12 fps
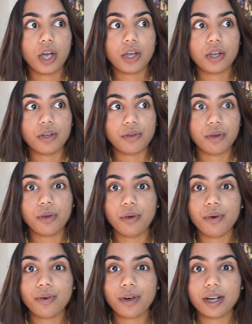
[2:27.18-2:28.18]

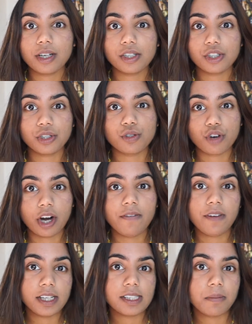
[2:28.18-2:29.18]
you should try and
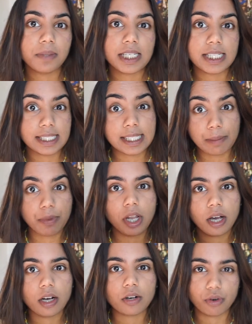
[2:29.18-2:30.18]
find something
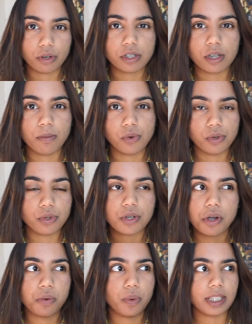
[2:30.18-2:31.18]
similar across them all.
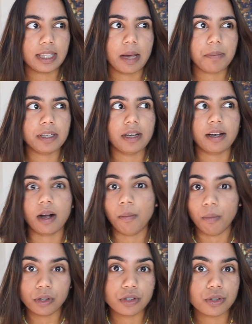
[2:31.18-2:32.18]
So whether that be like a
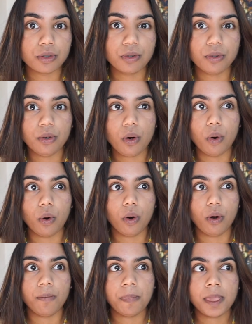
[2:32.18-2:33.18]
module
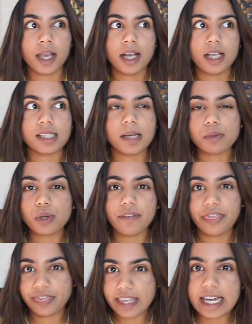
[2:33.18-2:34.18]
or some sort
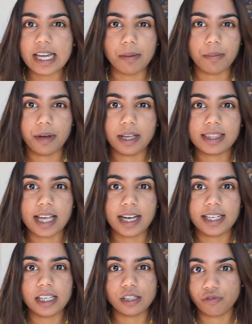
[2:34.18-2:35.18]
of theme
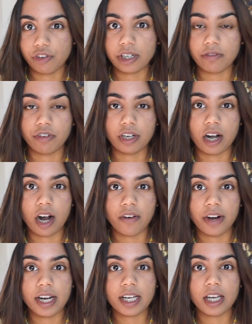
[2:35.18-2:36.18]
that is
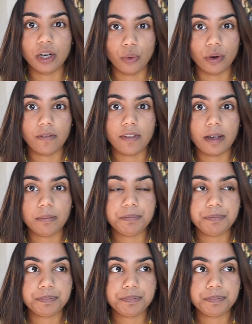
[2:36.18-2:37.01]
recurring in all of them,